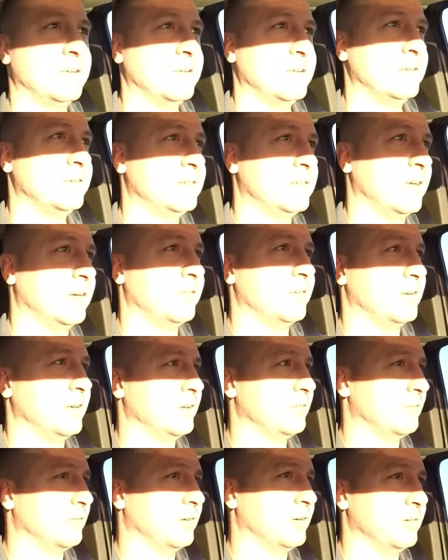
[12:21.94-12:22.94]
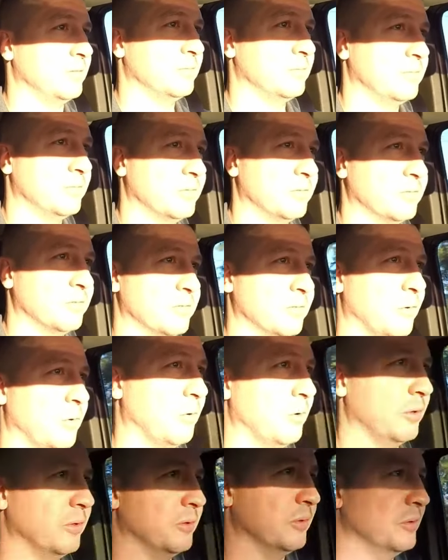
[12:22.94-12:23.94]
7 different
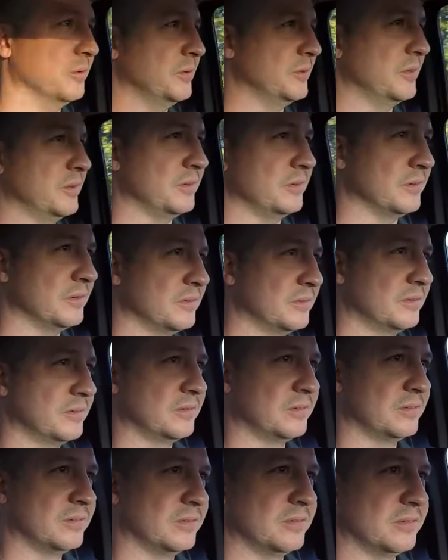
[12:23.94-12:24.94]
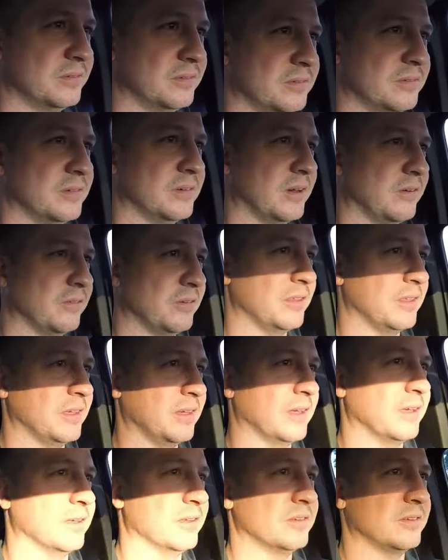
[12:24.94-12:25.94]
oils and
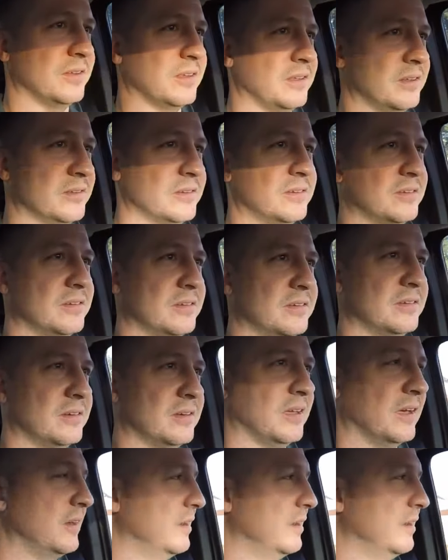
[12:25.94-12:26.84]
everything else that's not